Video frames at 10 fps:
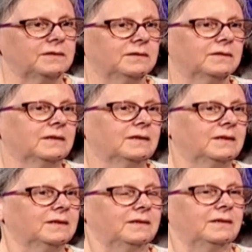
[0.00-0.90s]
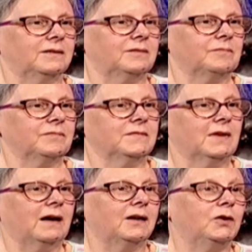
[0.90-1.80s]
in,
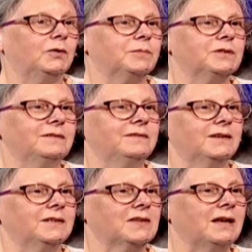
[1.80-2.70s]
I hoped, nice